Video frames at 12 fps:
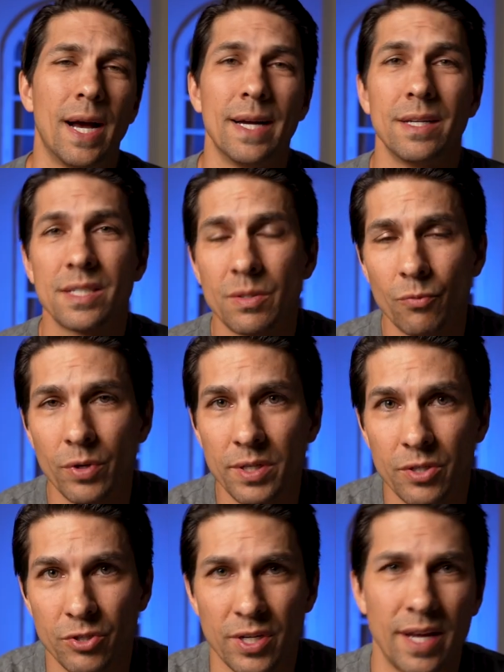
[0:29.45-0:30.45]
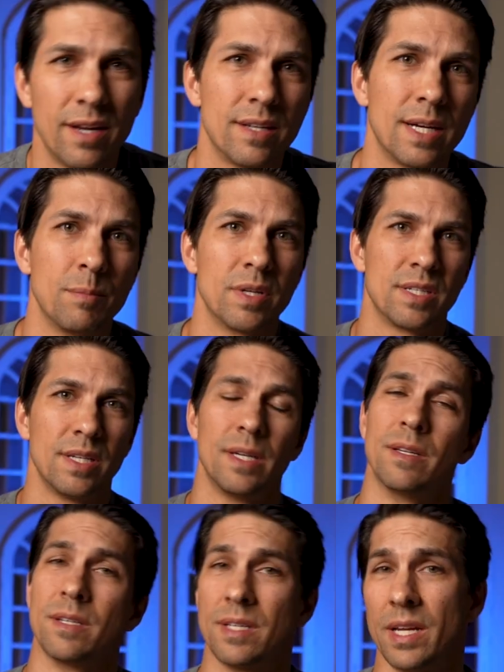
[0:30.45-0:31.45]
I did some research ahead of time to see,
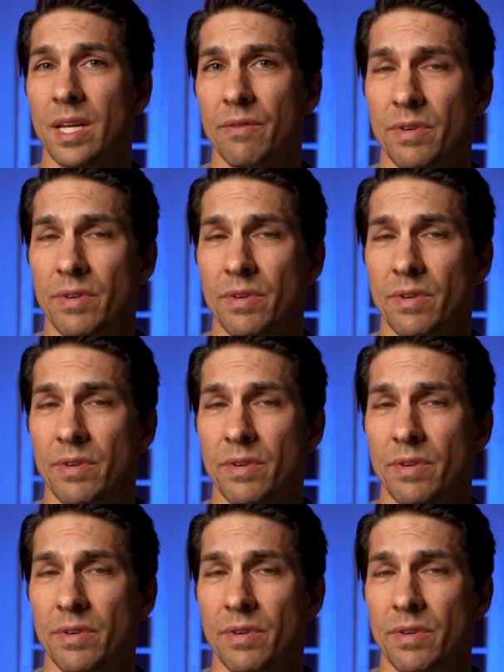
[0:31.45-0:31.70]
does getting a